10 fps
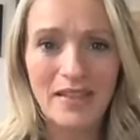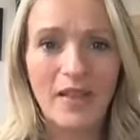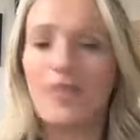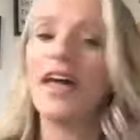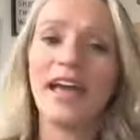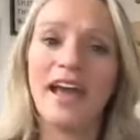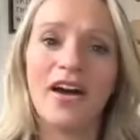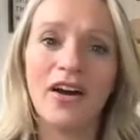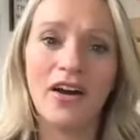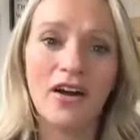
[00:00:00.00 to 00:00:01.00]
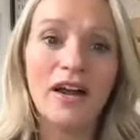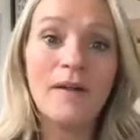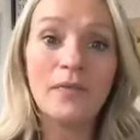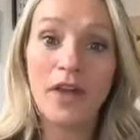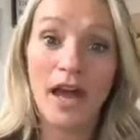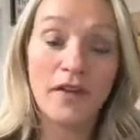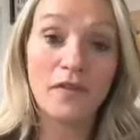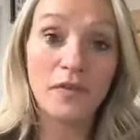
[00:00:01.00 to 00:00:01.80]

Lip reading: that that have